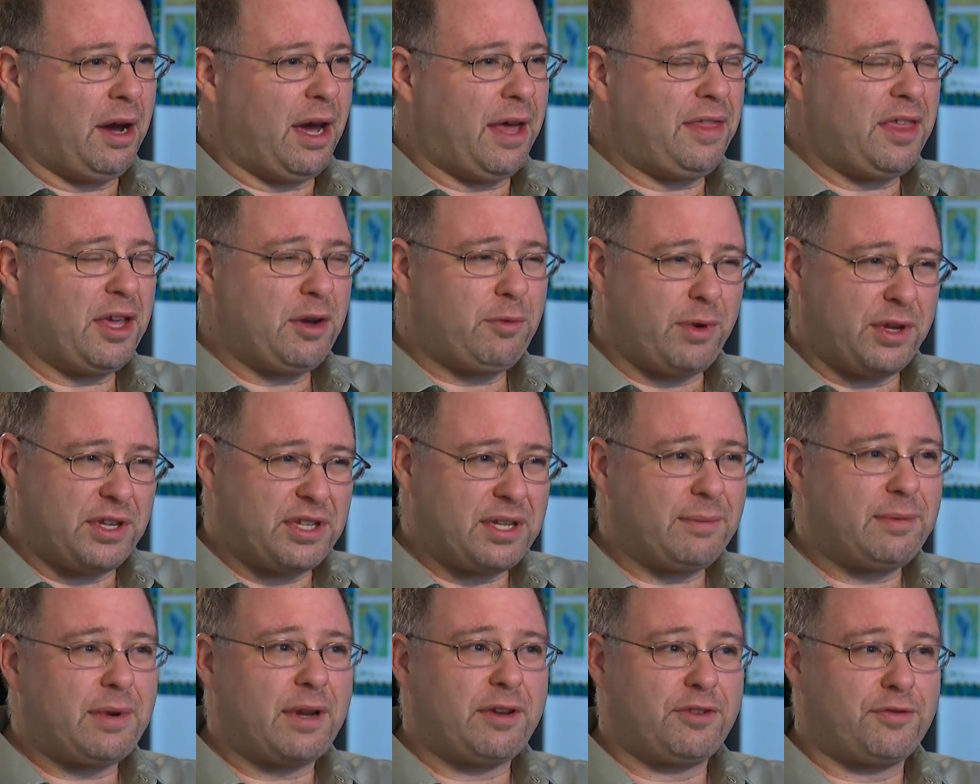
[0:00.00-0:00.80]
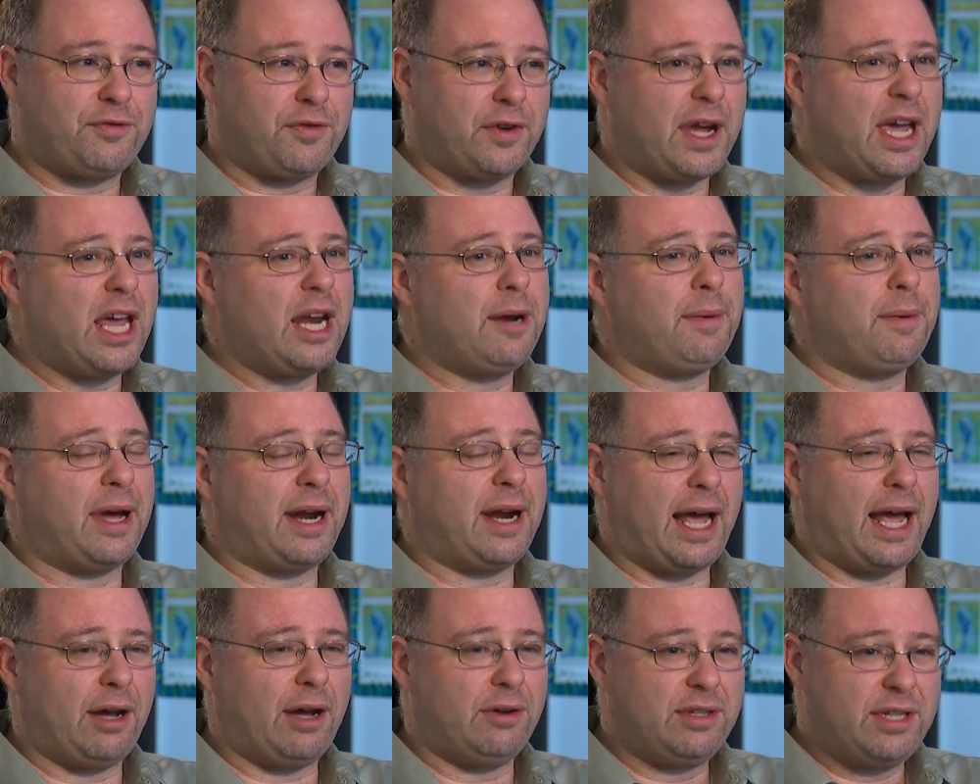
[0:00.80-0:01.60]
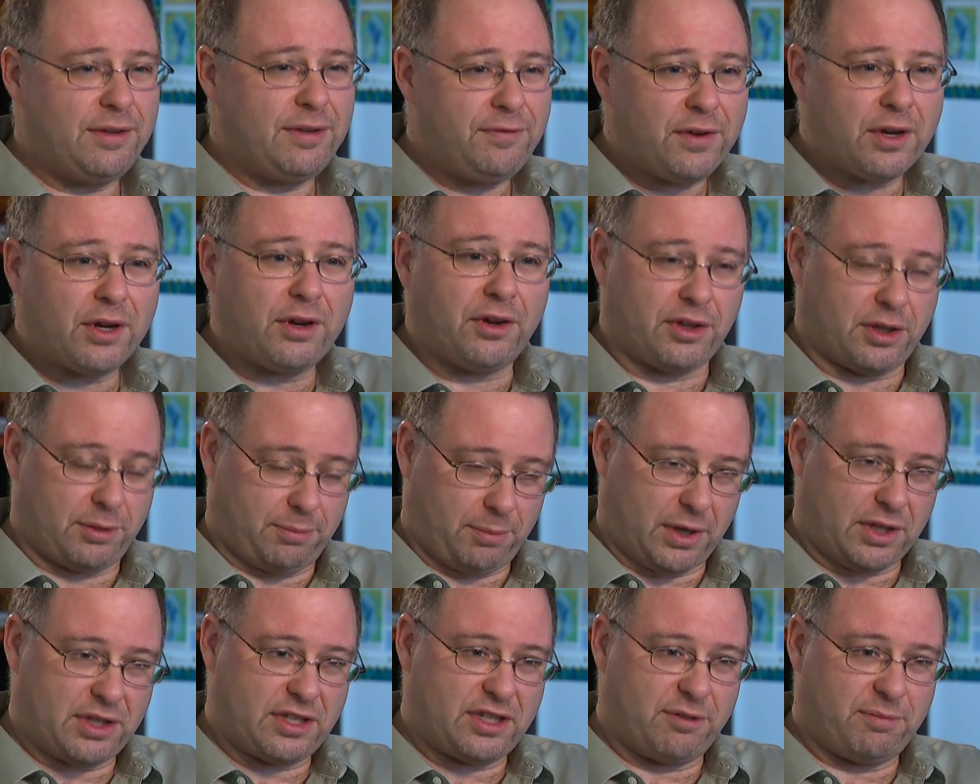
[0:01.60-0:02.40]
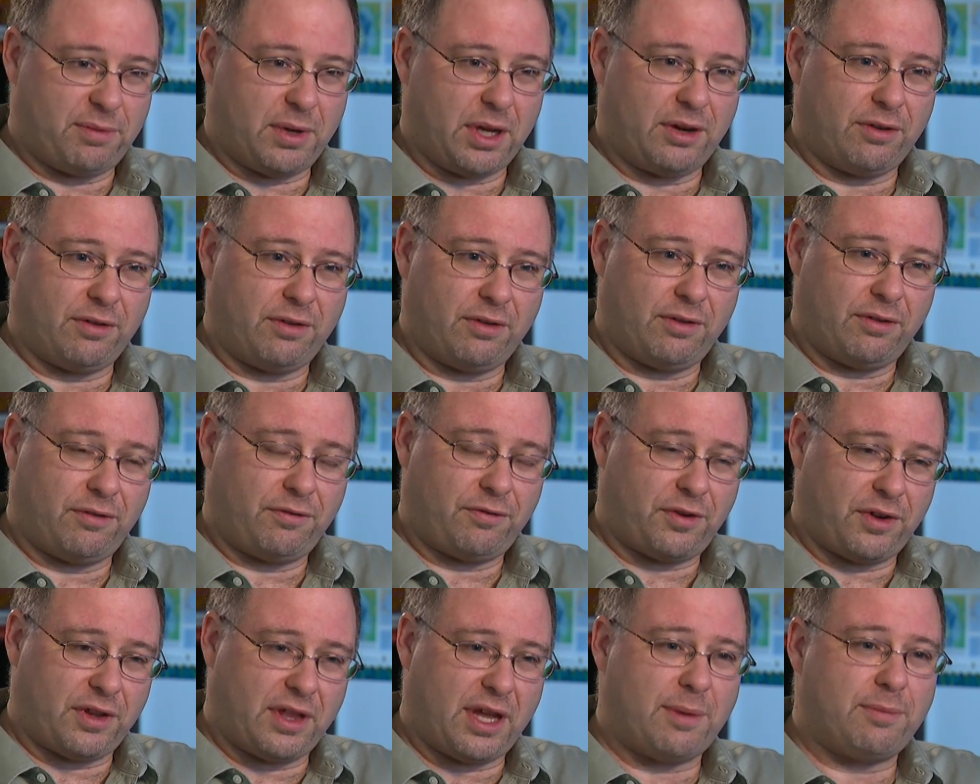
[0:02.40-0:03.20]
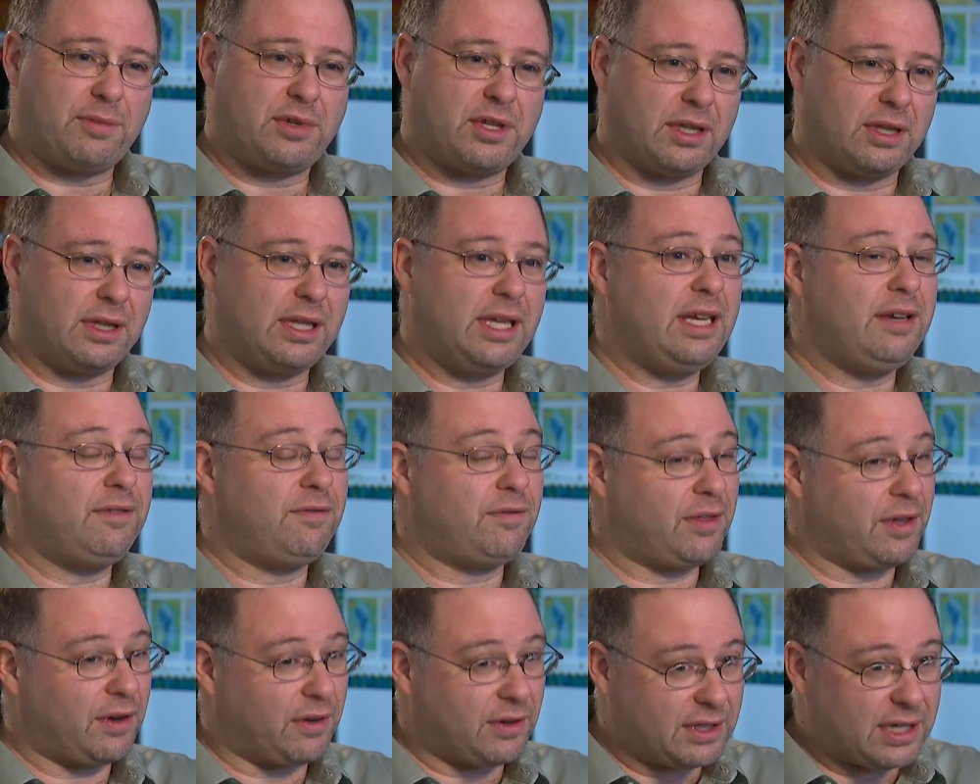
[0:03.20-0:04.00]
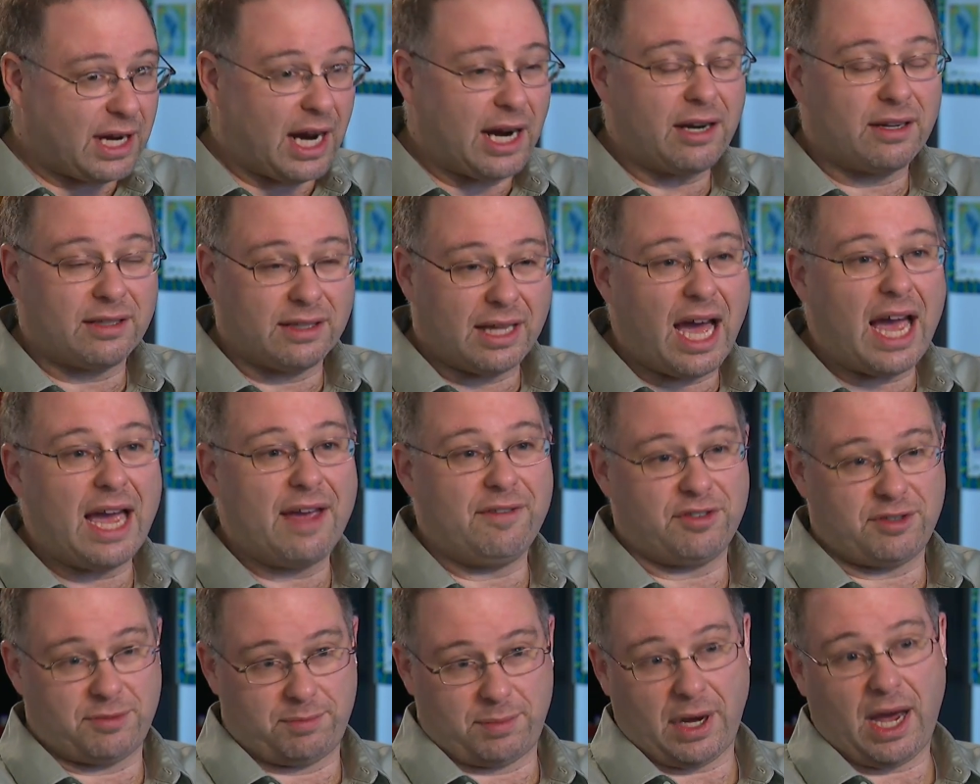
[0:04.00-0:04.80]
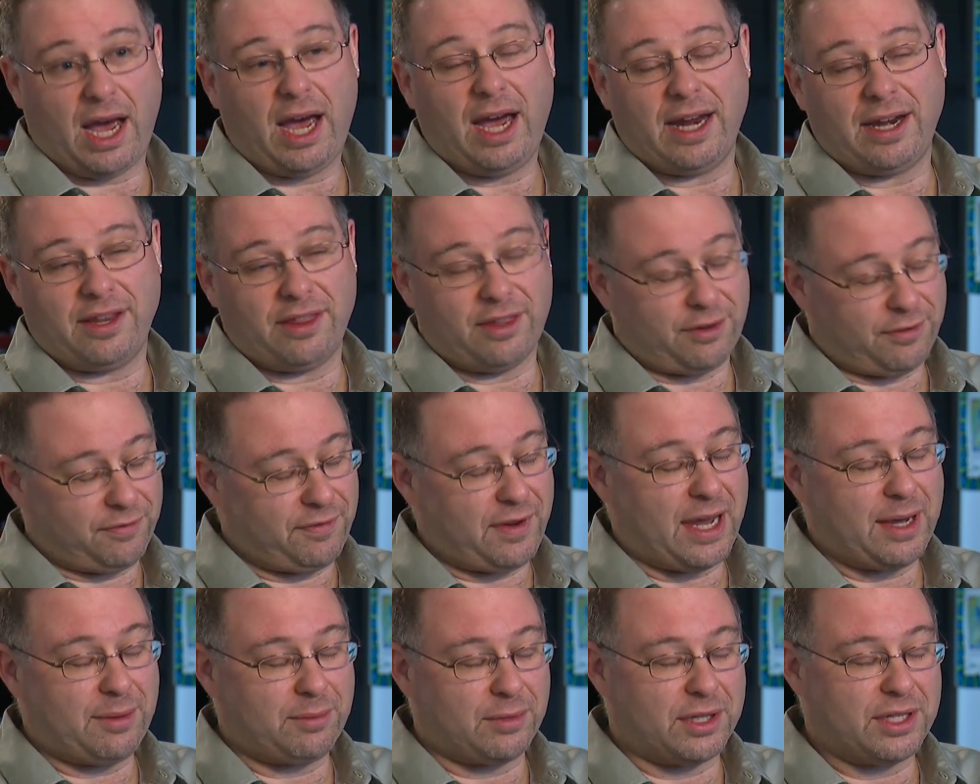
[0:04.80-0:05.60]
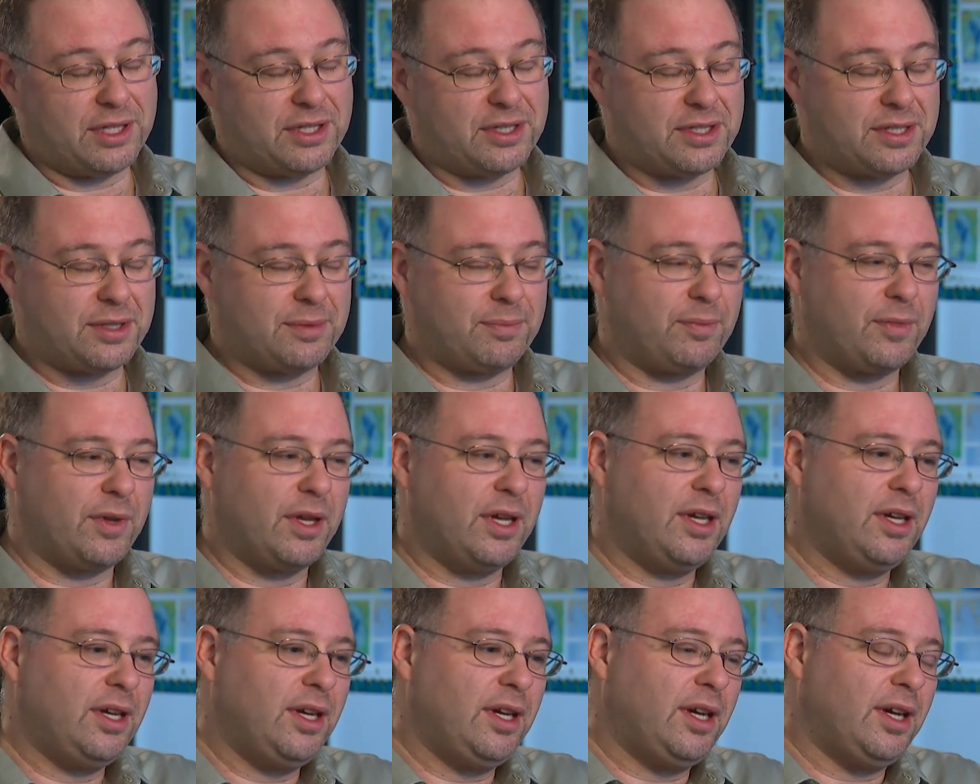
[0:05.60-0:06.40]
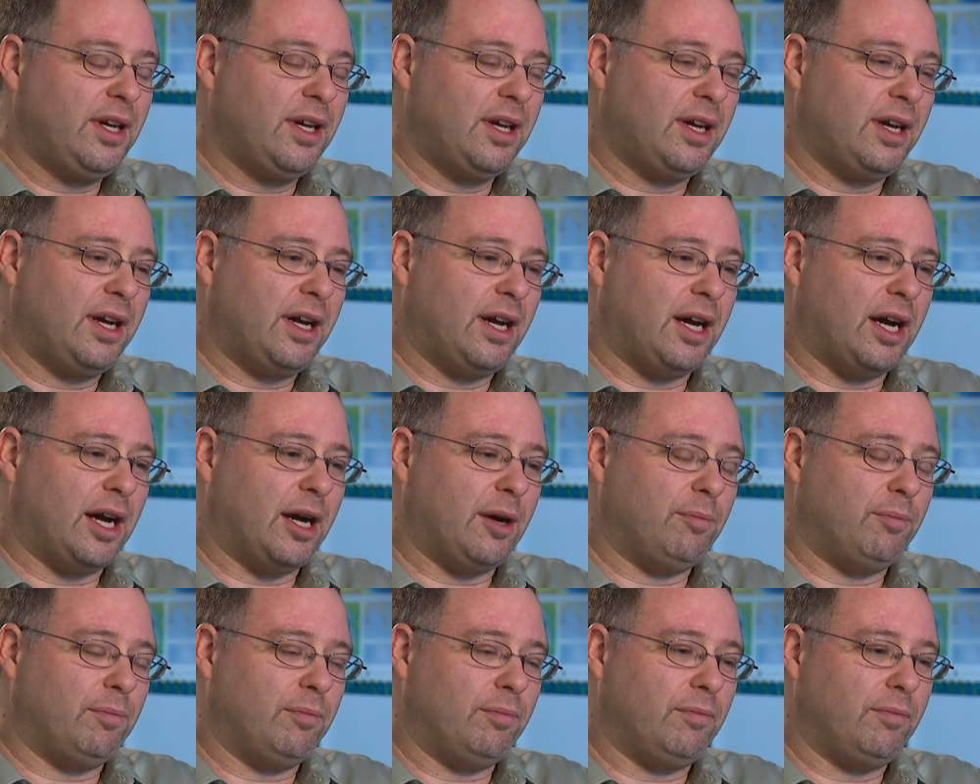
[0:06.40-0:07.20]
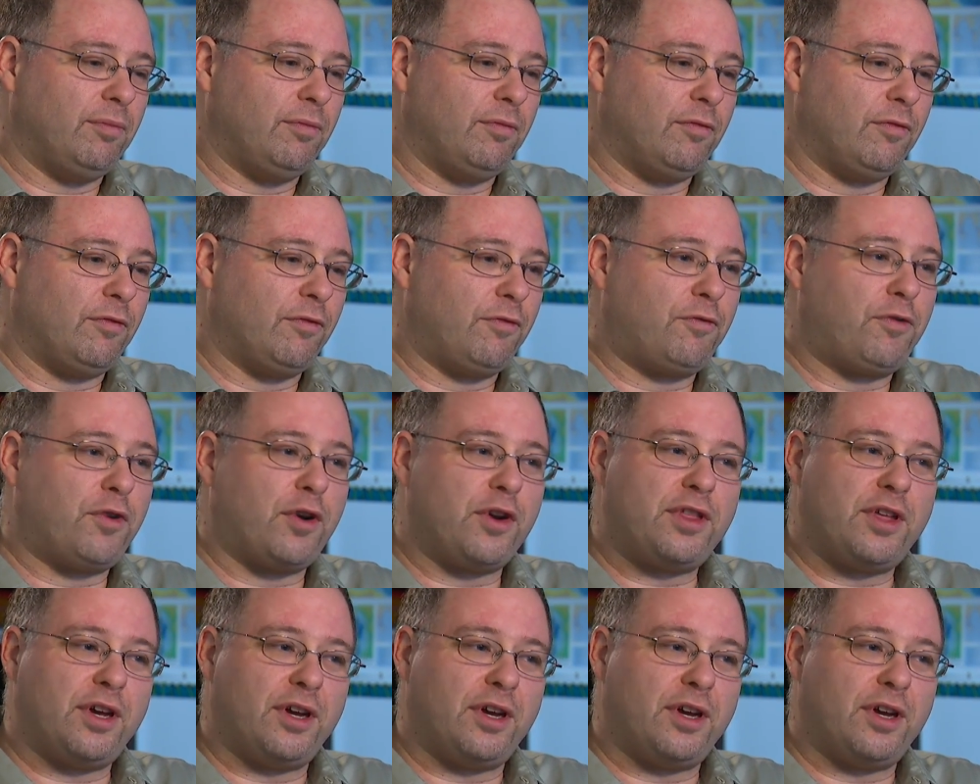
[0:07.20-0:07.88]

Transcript: I think we sometimes forget about how difficult it must have been for them to leave their entire lives behind, their families. Um, for